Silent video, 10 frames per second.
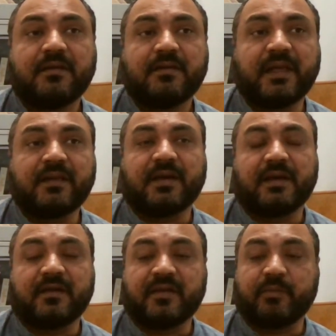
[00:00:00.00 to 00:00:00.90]
Like
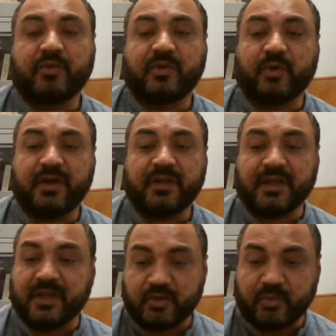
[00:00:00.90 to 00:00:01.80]
suppose the word
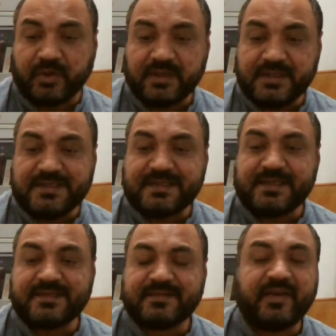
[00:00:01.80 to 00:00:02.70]
English word is
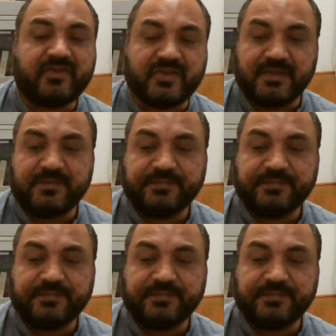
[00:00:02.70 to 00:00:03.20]
strategy,